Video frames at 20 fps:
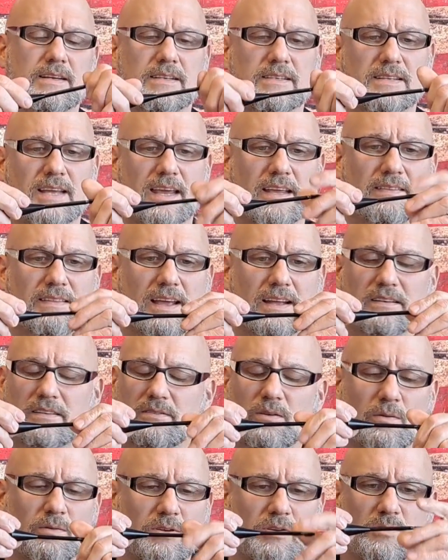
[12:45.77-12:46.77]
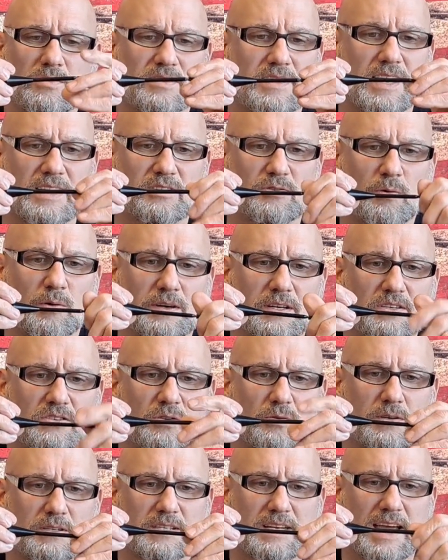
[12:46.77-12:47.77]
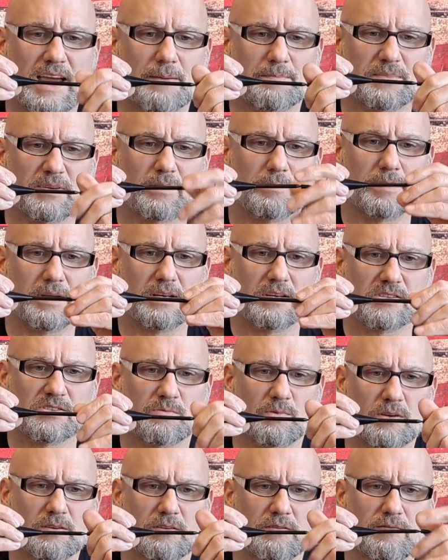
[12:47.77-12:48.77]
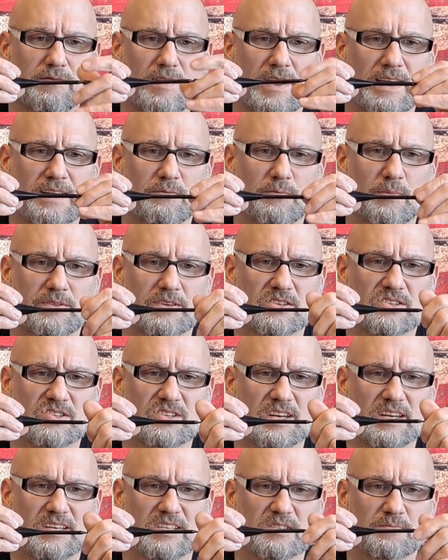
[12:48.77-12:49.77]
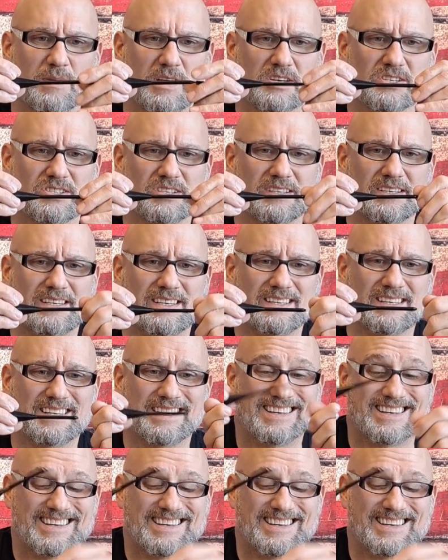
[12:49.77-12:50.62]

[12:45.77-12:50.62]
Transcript: Take that, don't use that 22 adapter, because what you'll find with the Sig especially